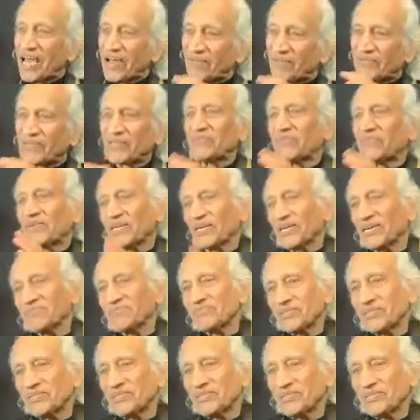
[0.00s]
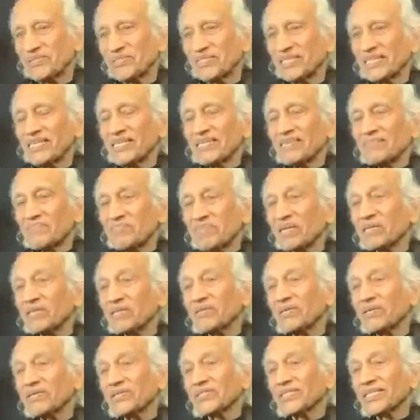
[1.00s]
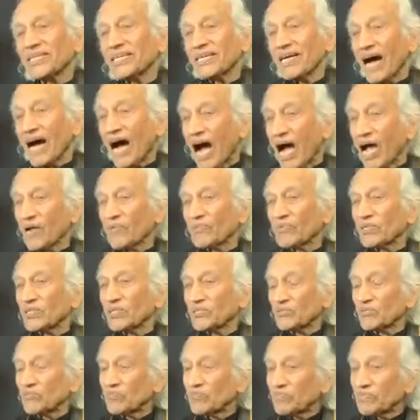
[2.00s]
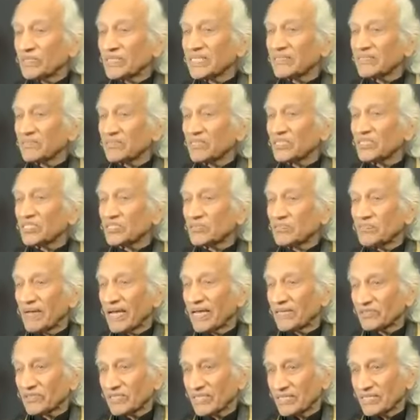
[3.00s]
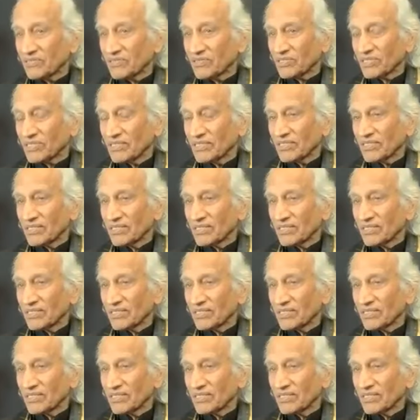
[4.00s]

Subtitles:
every one of you because I want to bring this message